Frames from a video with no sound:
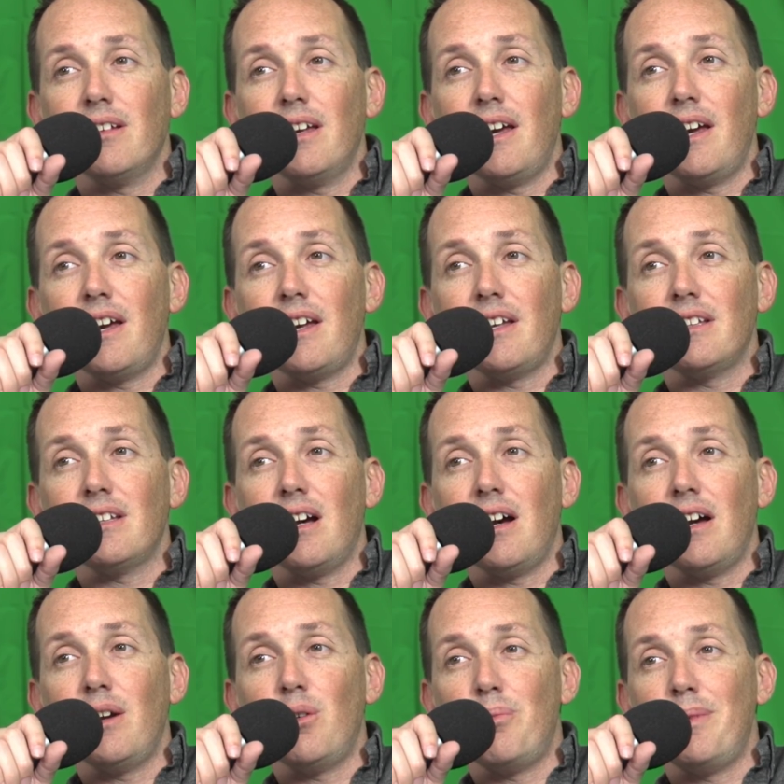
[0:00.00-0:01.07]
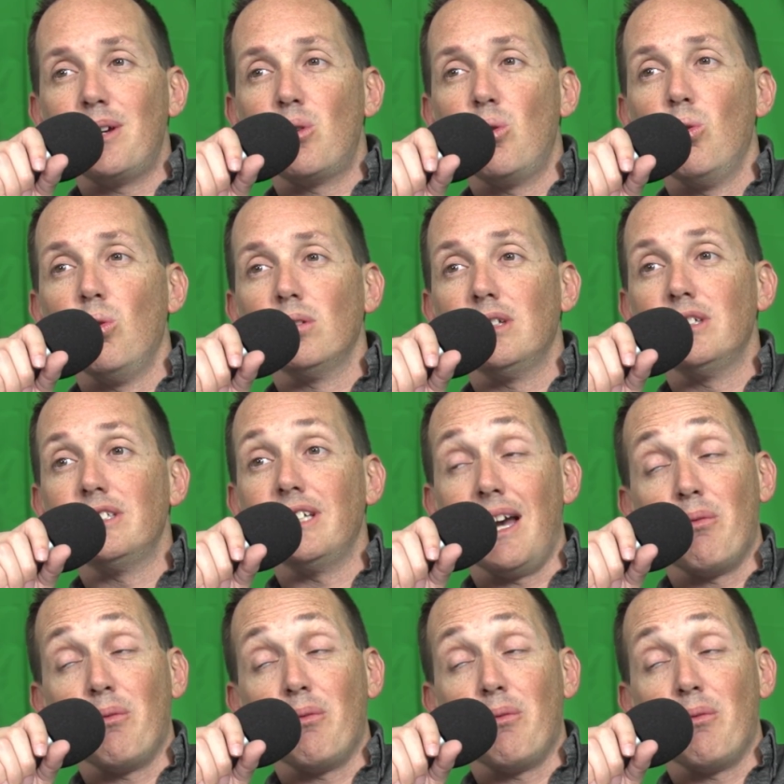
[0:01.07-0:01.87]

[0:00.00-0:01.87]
and it would be cool to see.